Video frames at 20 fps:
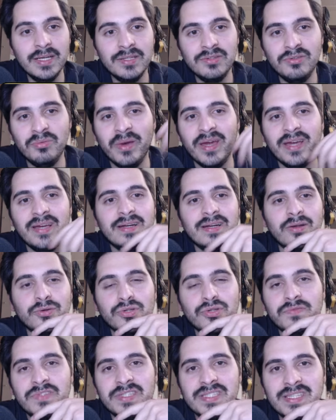to make a lot
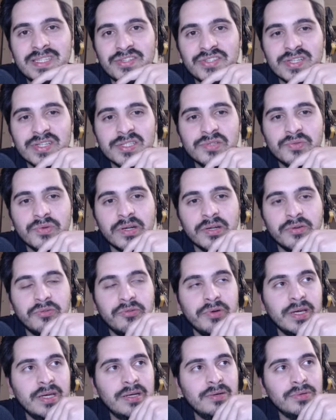of decisions real
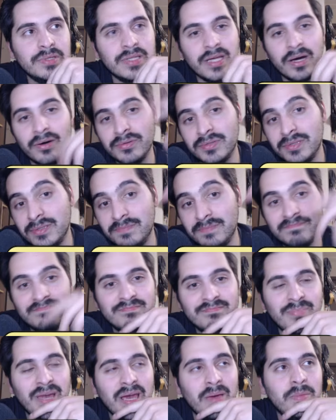quick without
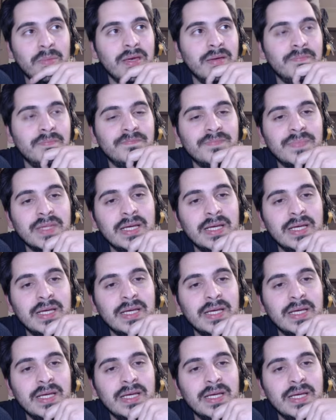maybe